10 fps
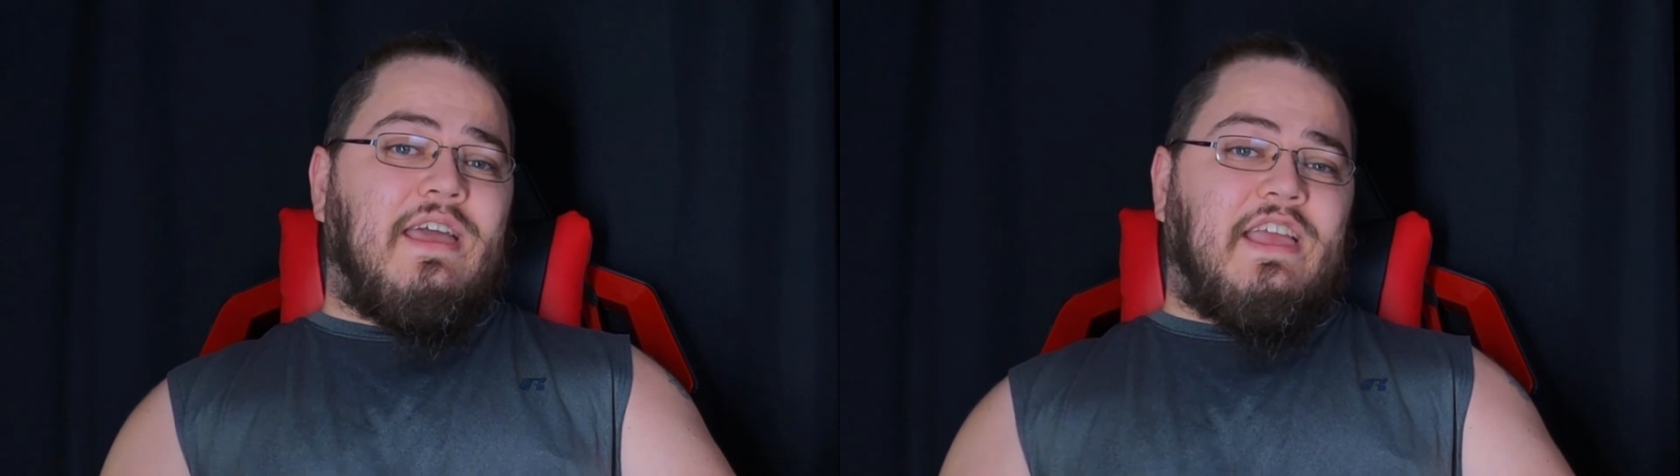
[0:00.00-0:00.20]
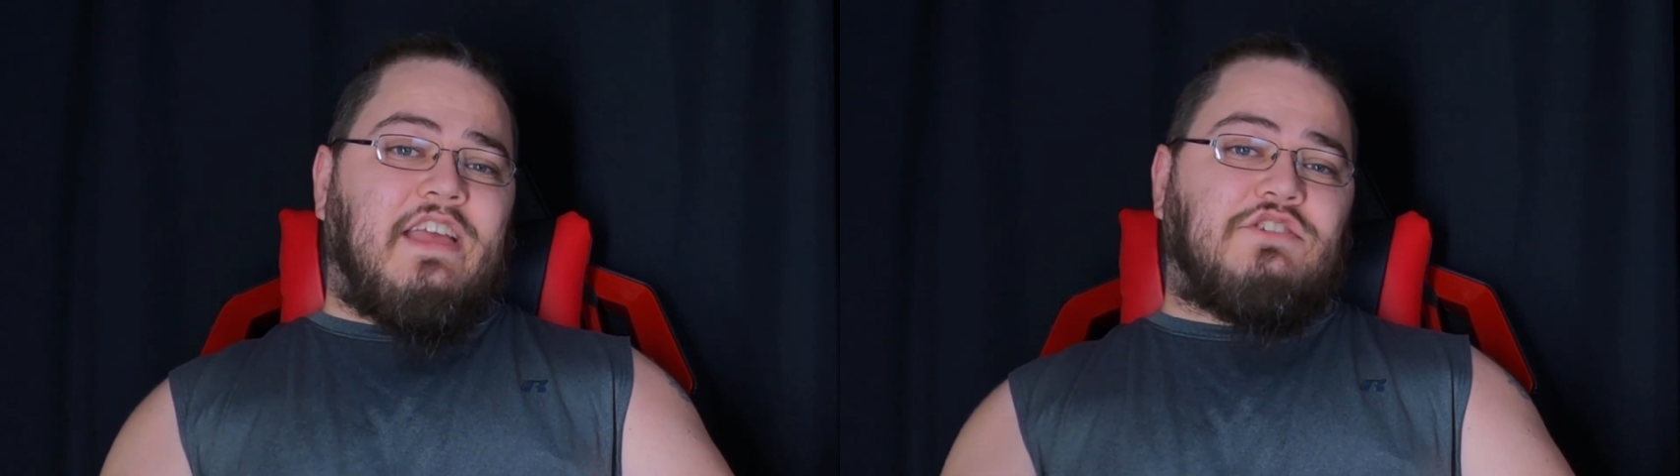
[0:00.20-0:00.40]

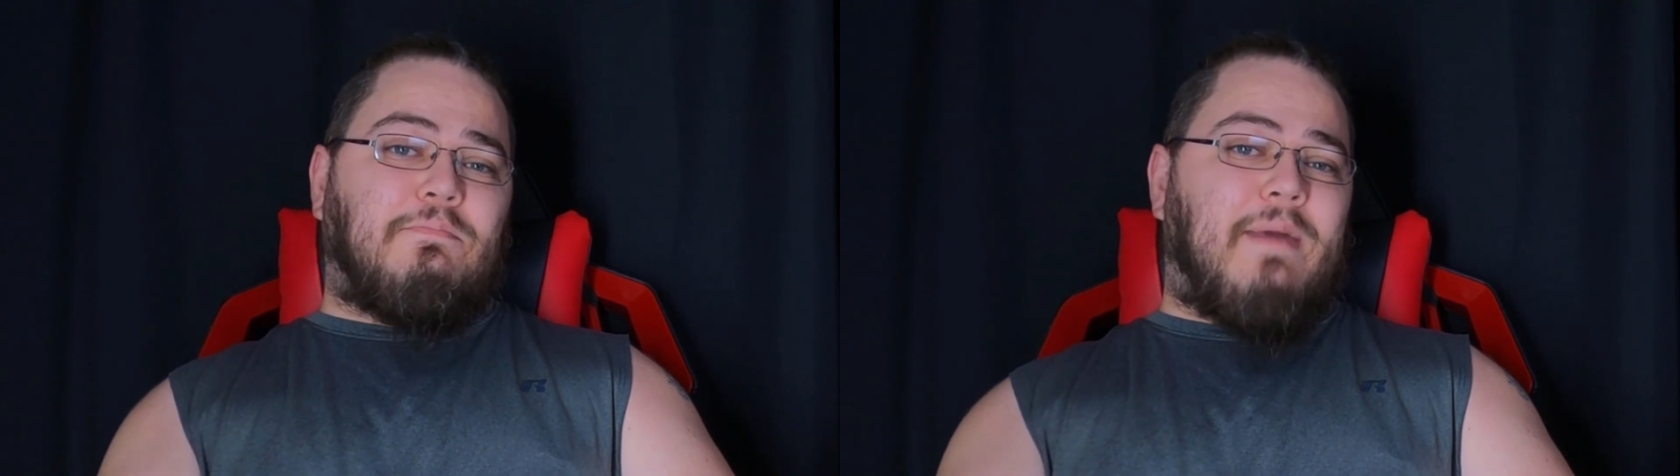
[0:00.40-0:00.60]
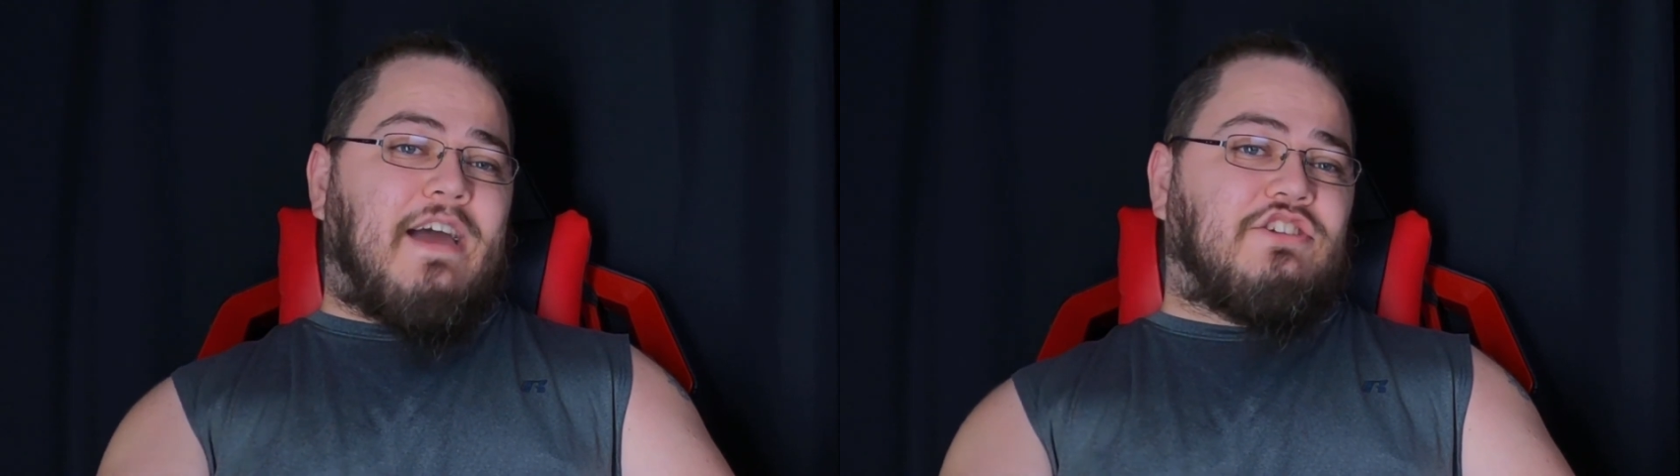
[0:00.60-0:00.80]
each
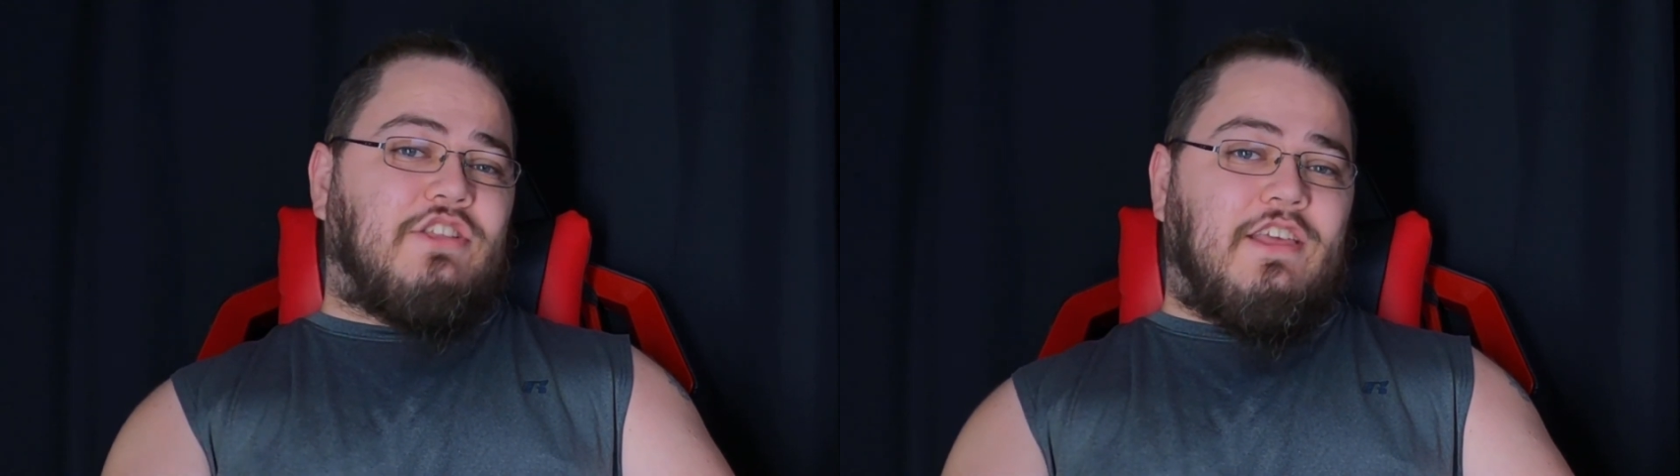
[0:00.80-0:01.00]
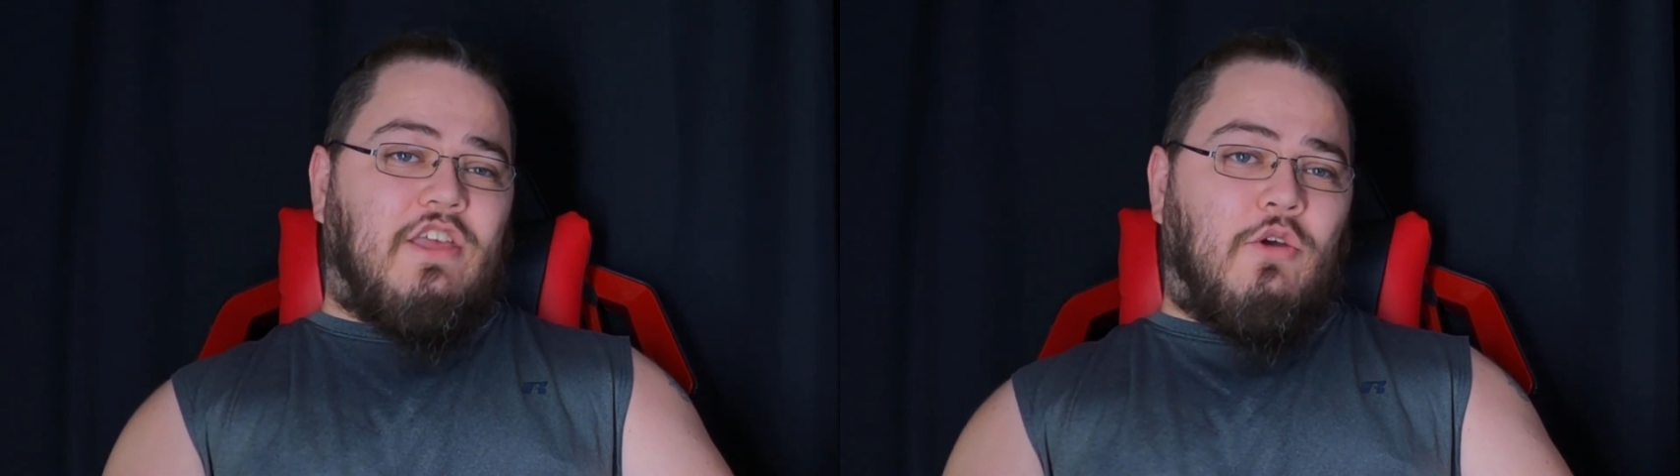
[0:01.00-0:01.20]

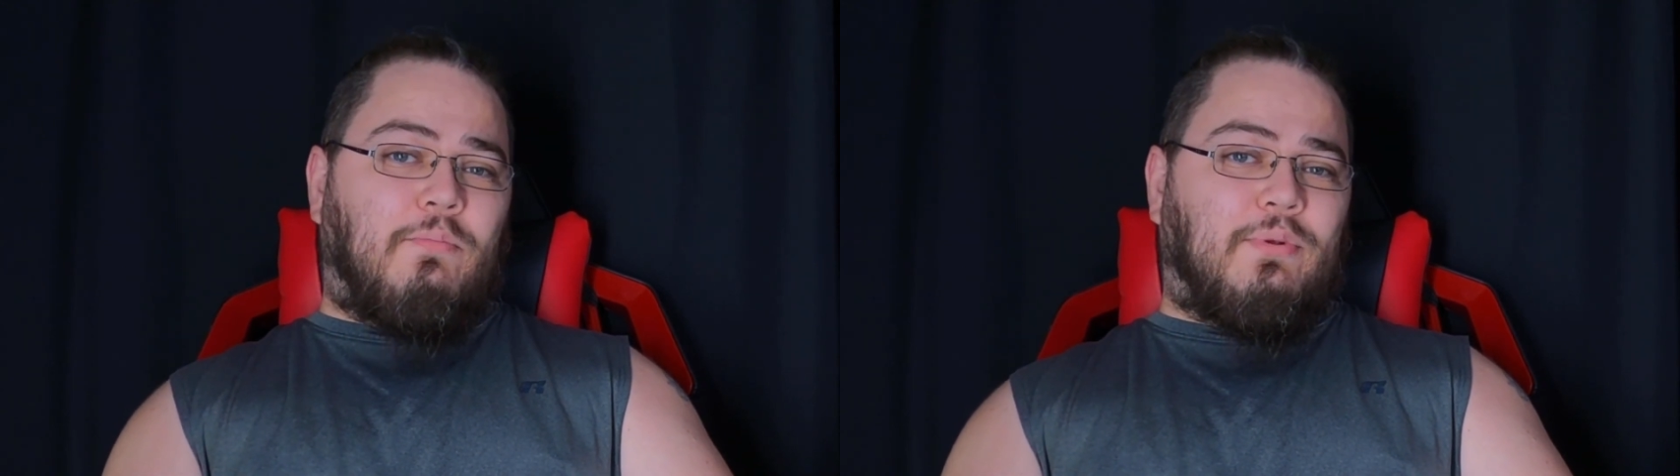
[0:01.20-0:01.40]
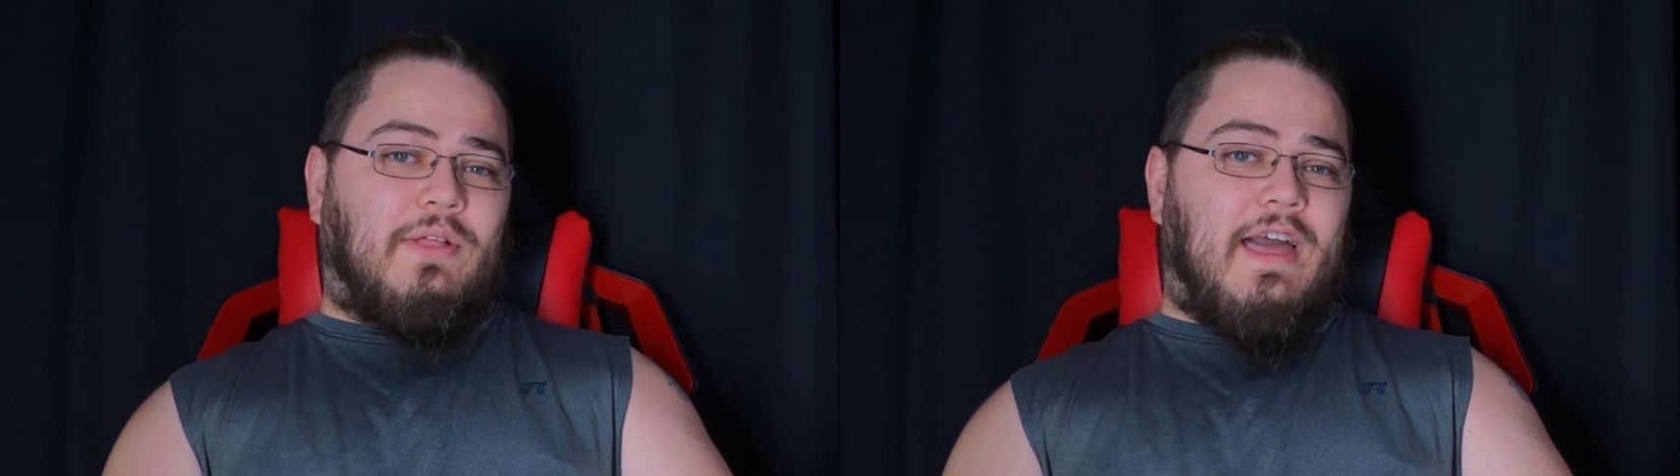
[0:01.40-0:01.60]
match that you
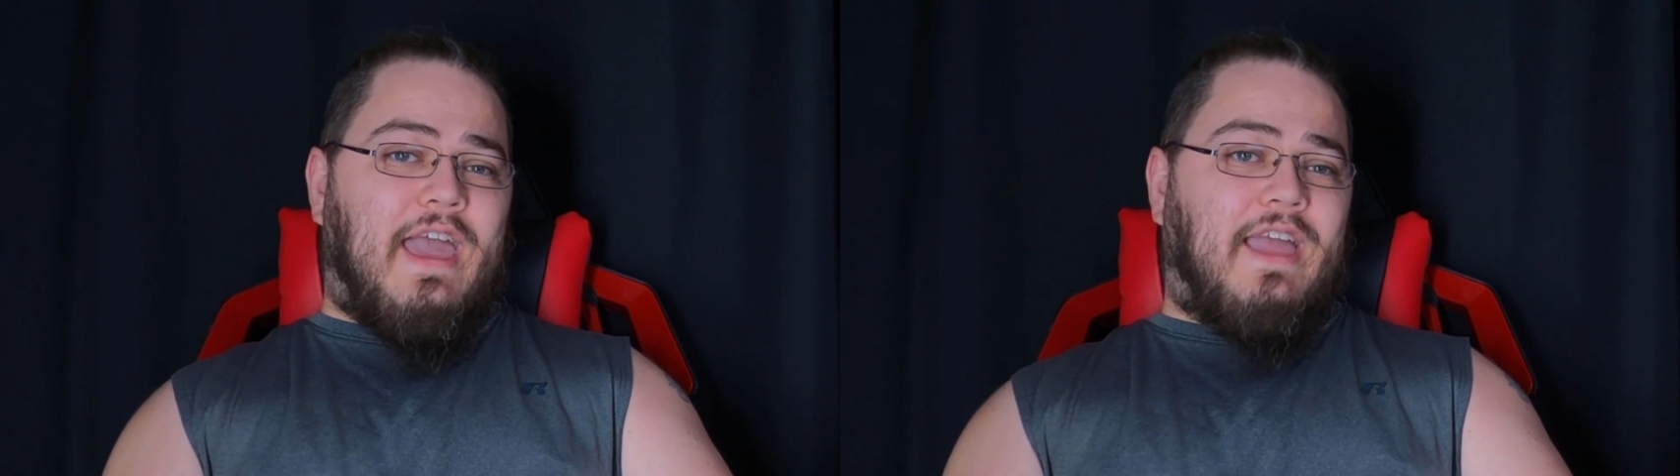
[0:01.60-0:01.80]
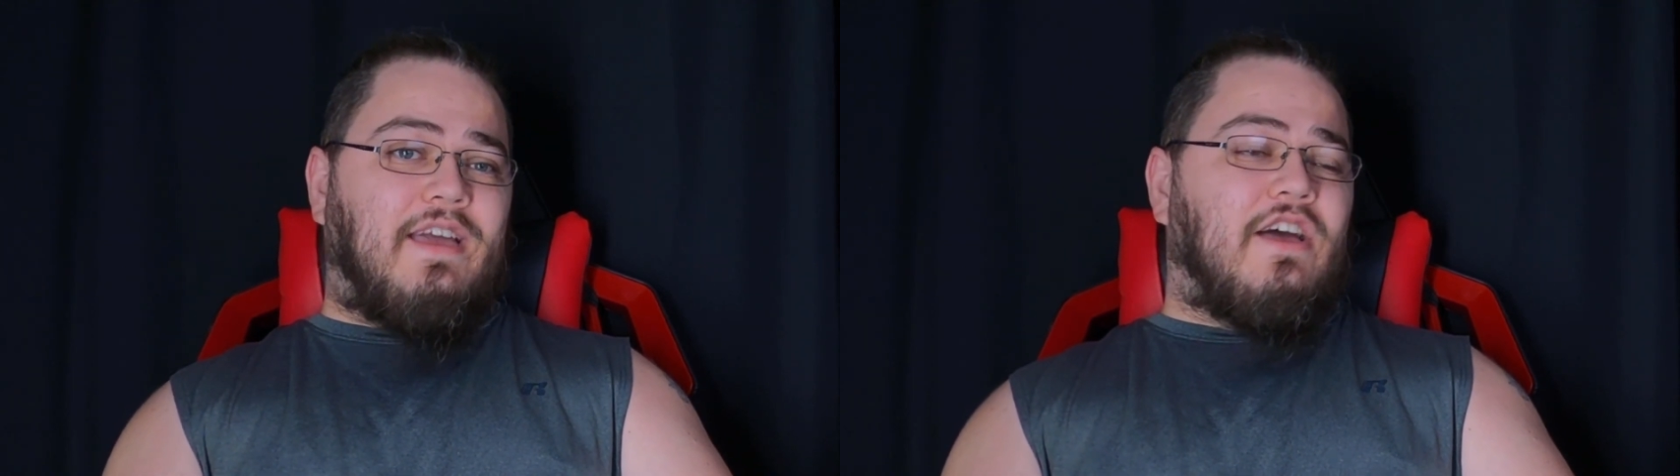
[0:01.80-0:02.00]

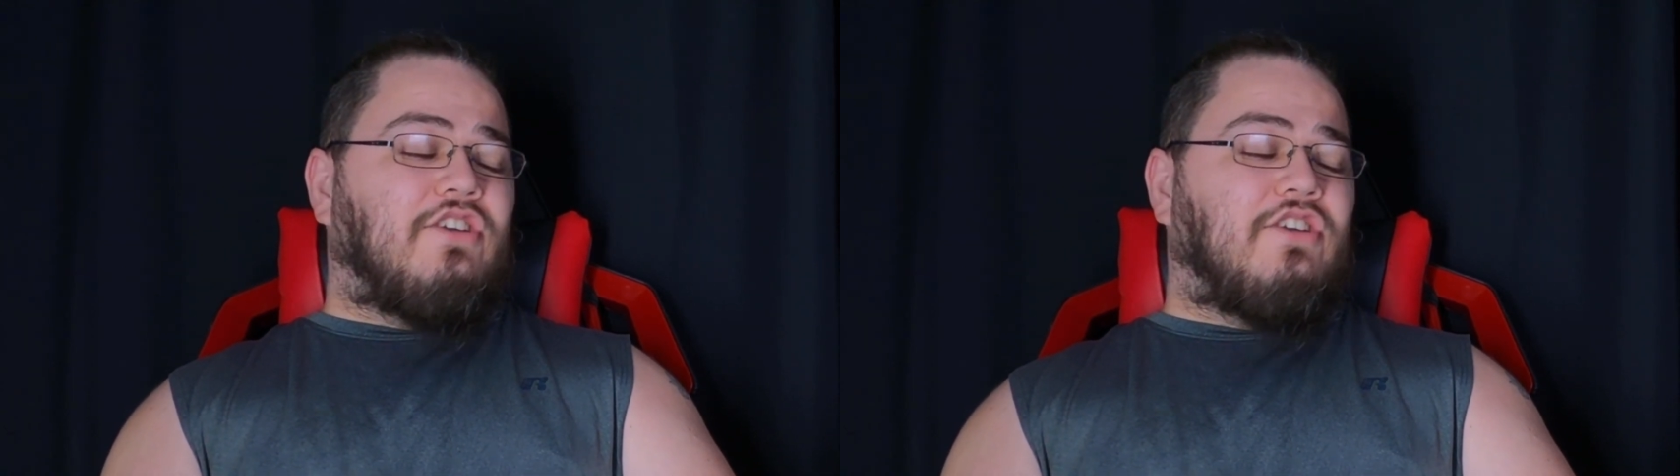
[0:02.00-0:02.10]
play